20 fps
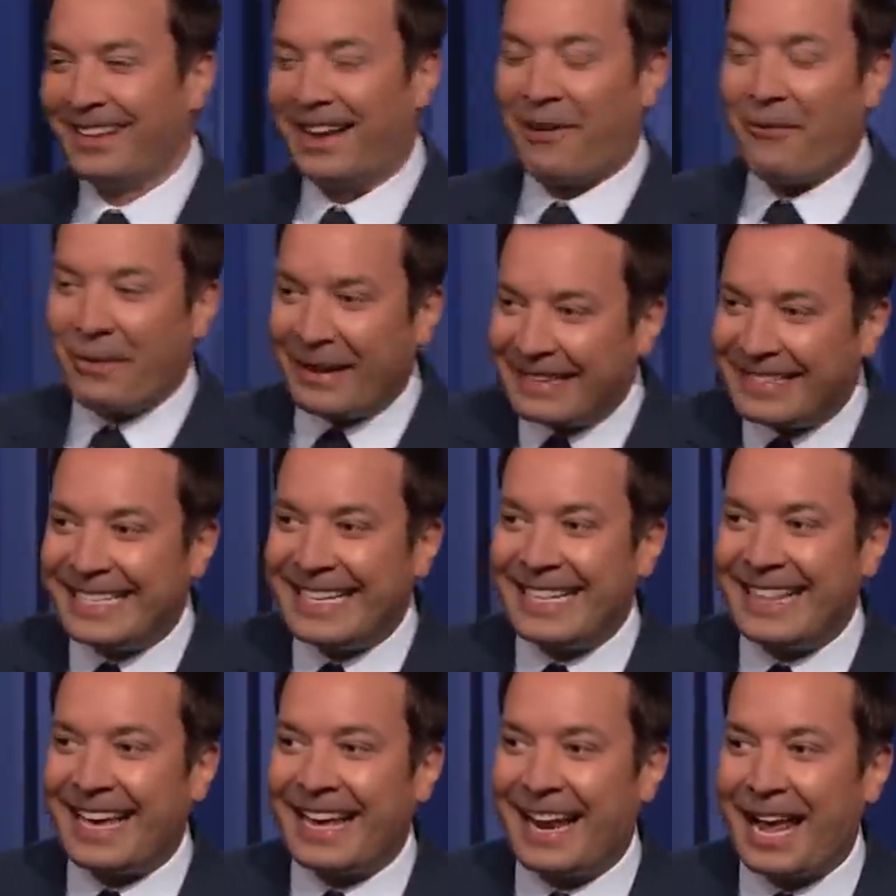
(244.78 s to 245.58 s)
I want to
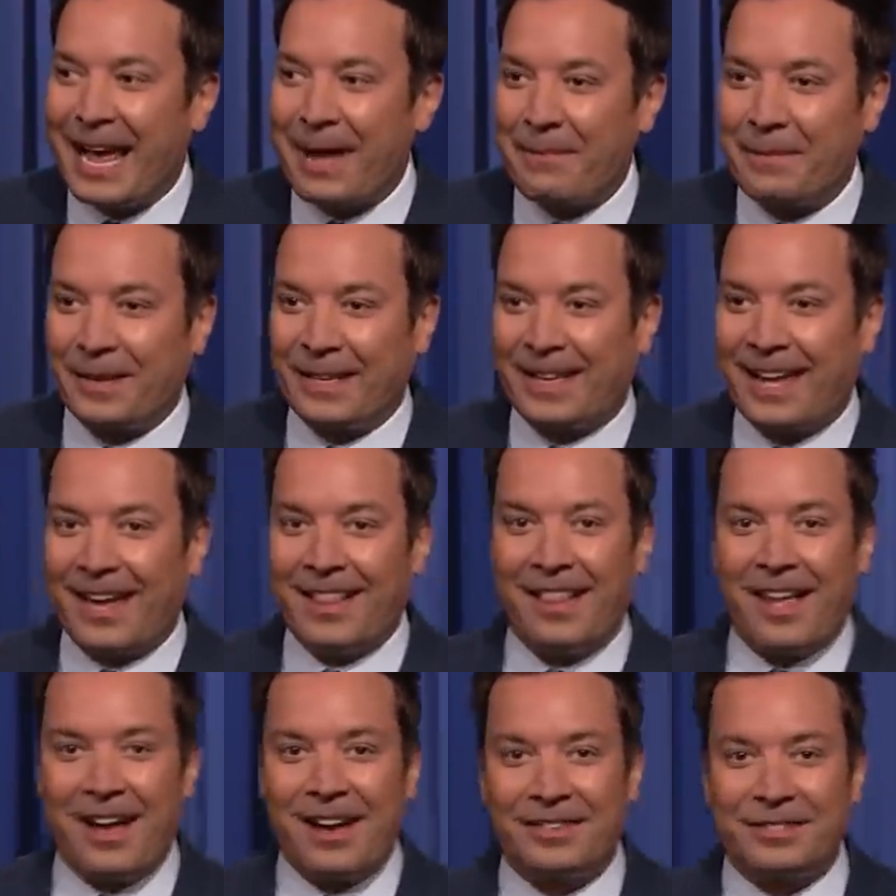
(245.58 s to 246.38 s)
see that happen.
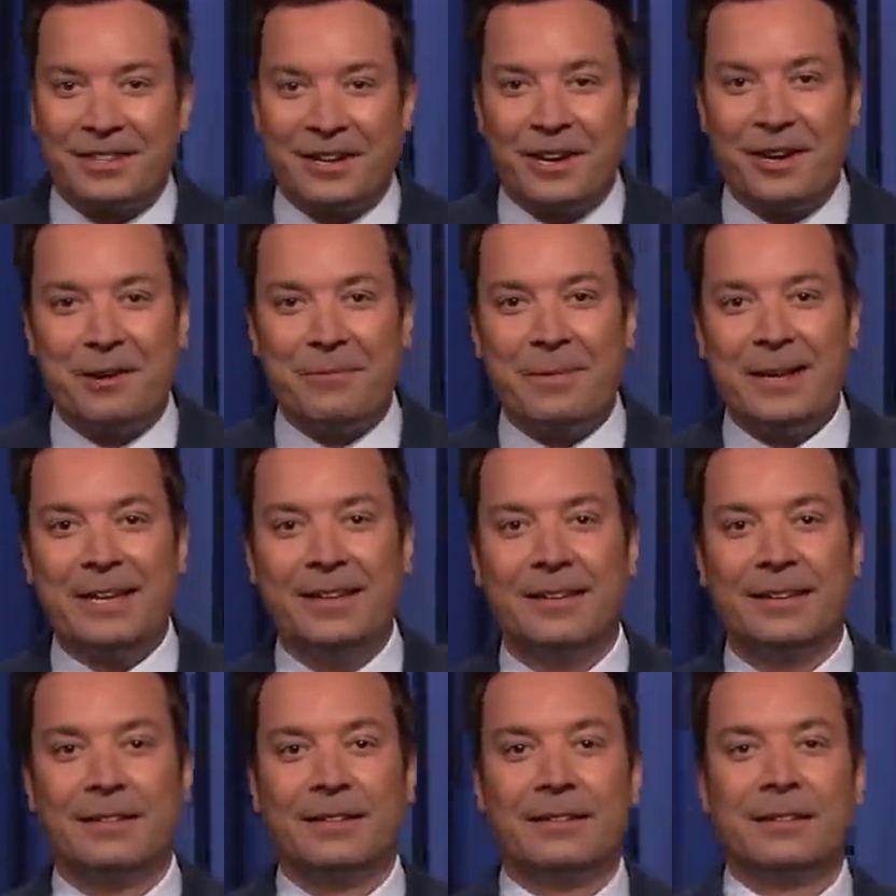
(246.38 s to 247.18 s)
Kellogg's, you hearing me?
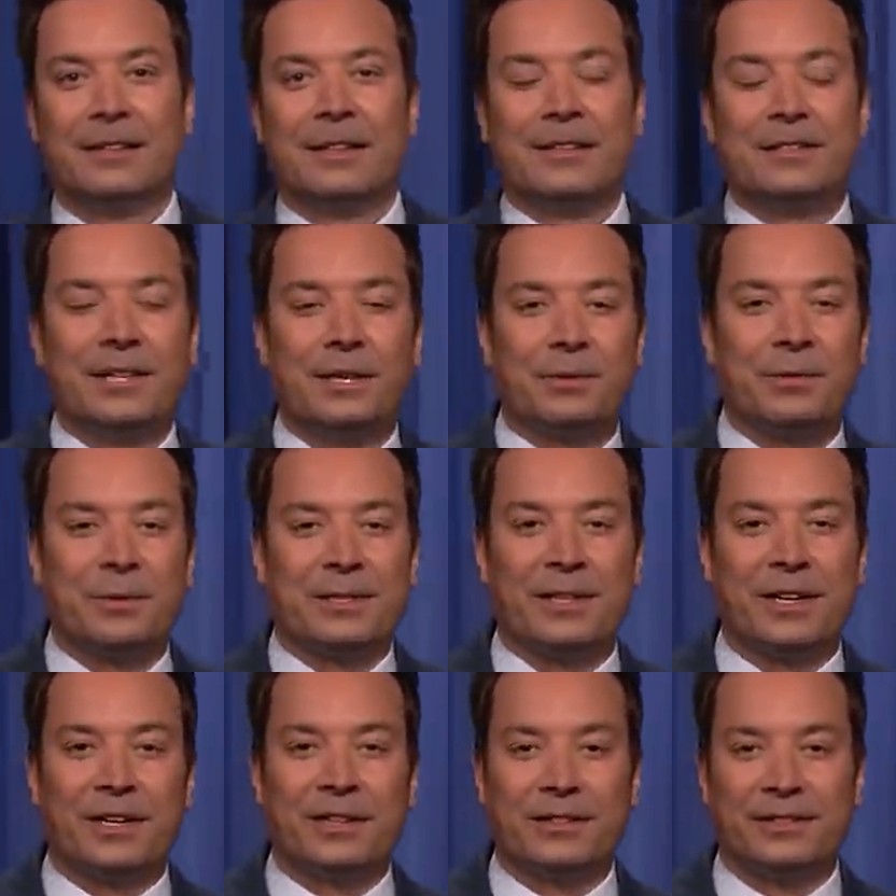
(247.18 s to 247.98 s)
Let's see the
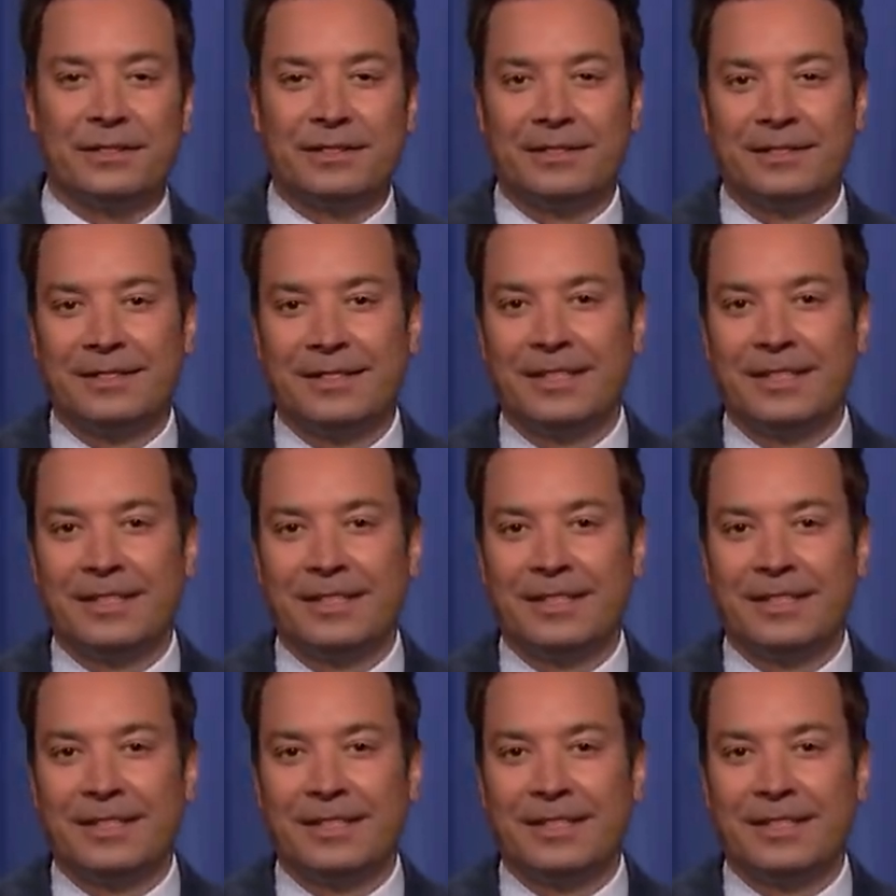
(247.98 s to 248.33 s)
results.